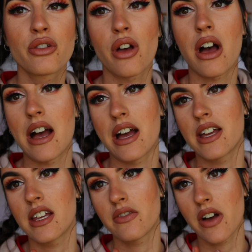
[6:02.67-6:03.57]
So I,
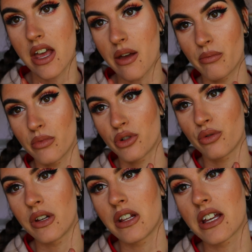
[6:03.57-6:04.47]
if I am
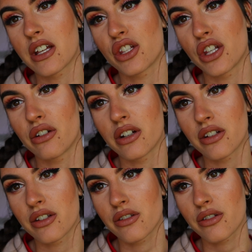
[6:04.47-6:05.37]
doing like a
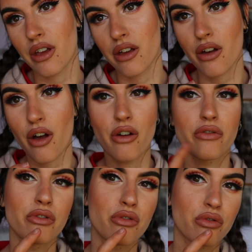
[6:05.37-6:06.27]
serious like
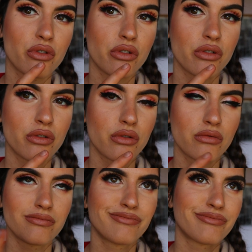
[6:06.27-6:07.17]
overdraw
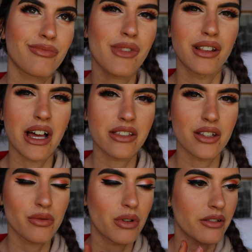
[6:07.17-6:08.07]
like
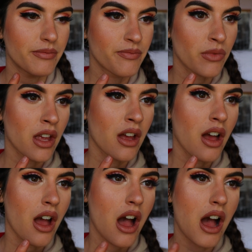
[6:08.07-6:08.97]
this one,
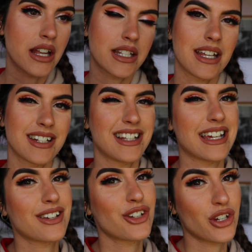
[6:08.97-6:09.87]
I tend to
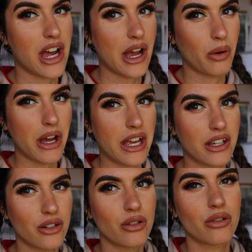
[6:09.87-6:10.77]
like shy
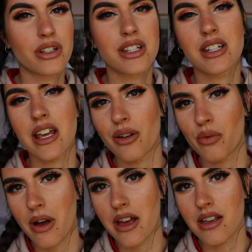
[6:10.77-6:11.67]
away or stay
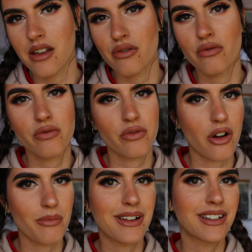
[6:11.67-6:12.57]
away
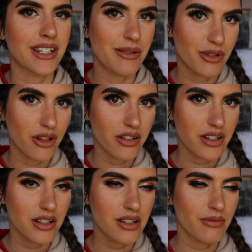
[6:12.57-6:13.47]
from lip
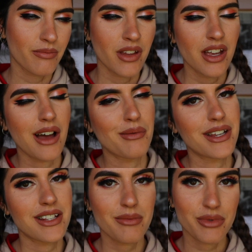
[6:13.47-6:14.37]
glosses. I
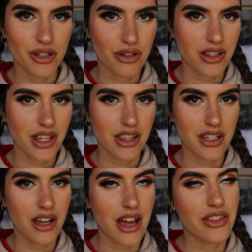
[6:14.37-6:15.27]
mean, it's up to you at the,
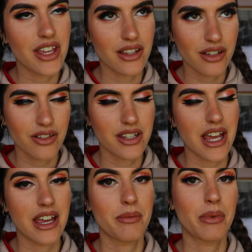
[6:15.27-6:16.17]
the, at the end of the
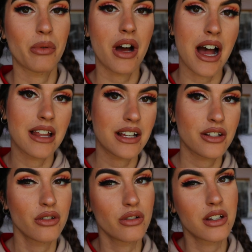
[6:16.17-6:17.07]
day, but what I like
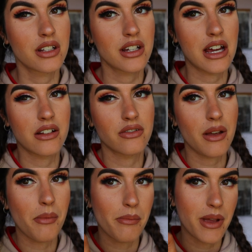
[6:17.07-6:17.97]
to do to kind
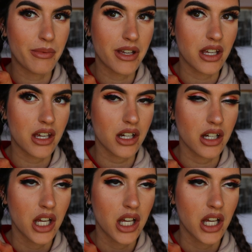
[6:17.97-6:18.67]
of mimic